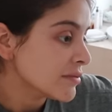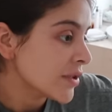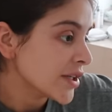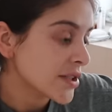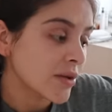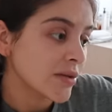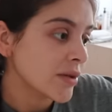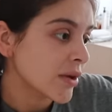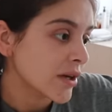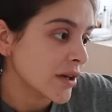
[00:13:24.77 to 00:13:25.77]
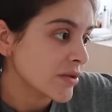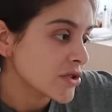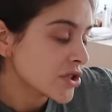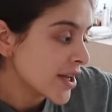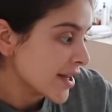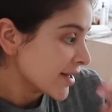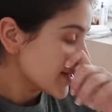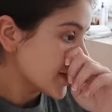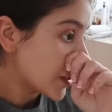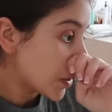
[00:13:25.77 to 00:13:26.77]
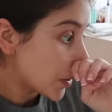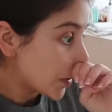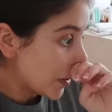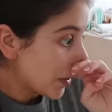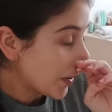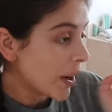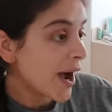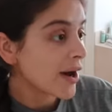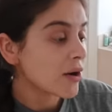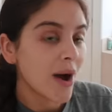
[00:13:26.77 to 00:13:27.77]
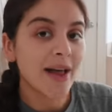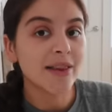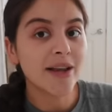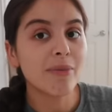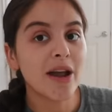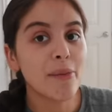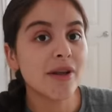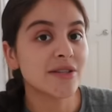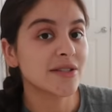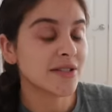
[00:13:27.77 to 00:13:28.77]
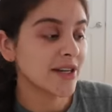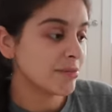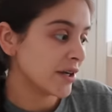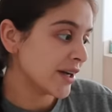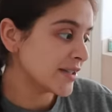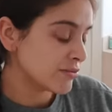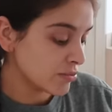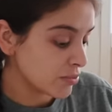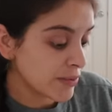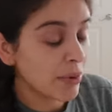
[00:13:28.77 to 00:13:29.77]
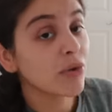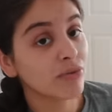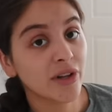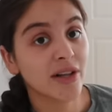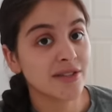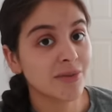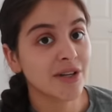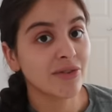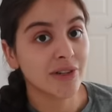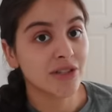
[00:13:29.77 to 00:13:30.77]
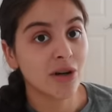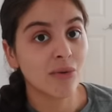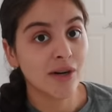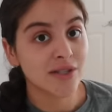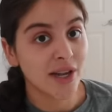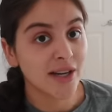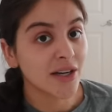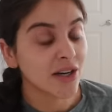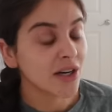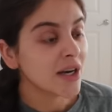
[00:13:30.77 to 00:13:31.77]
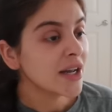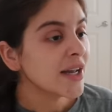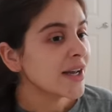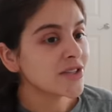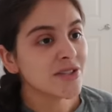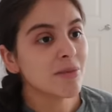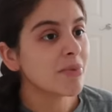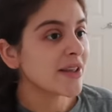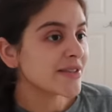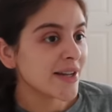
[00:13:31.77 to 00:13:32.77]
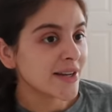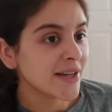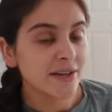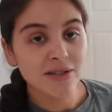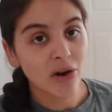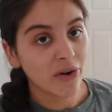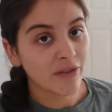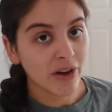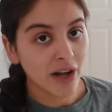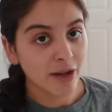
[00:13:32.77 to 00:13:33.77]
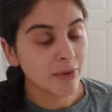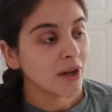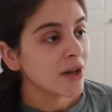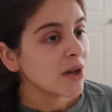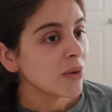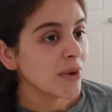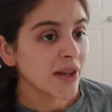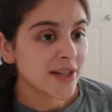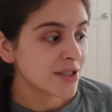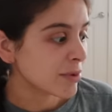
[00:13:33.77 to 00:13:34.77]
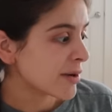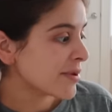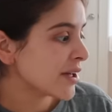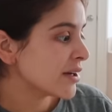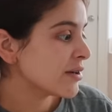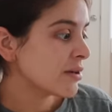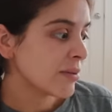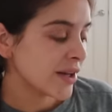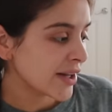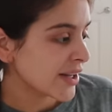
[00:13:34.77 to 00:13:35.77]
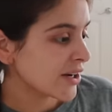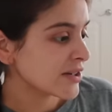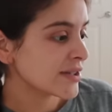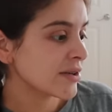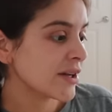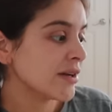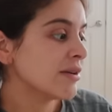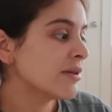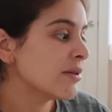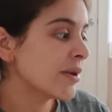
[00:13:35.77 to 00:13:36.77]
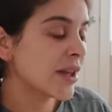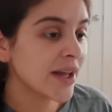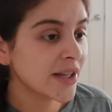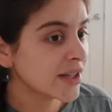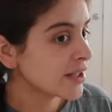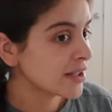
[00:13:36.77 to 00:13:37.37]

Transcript: I don't know where to go. Shit. I don't know. I like Miami as a city, but I, we both realize that we definitely don't want to stay here. It's just a big city and it's not our vibe. We like suburbia, we like Arizona, we like